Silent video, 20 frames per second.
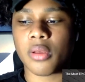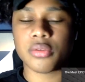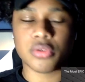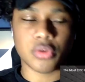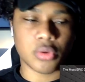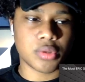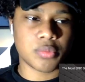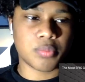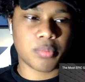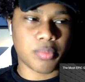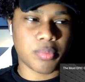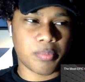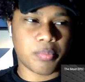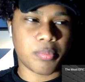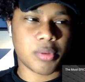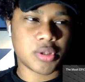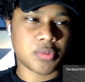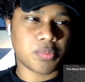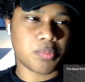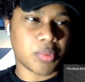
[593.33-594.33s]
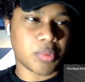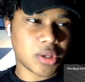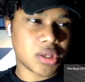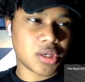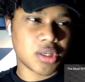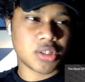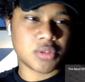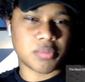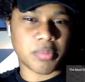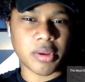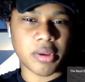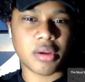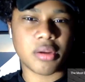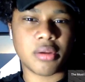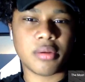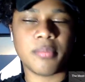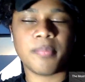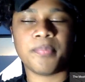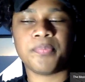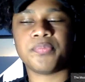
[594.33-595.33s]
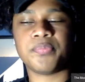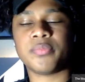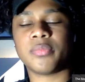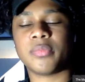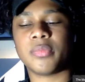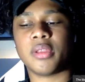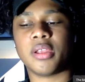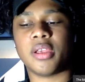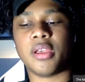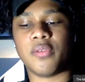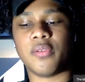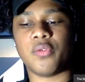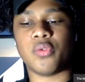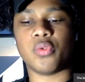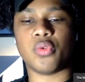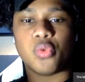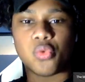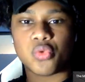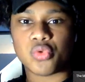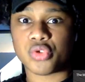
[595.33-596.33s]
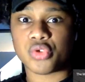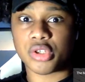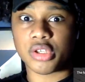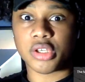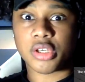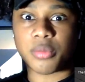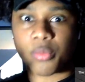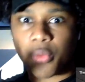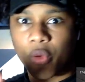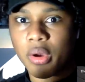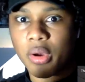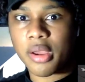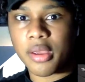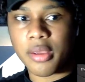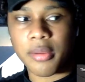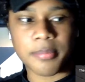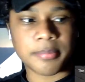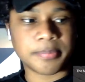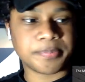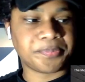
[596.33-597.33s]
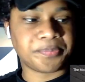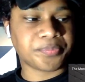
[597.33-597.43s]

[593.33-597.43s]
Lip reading: So it is better if you do keep quiet.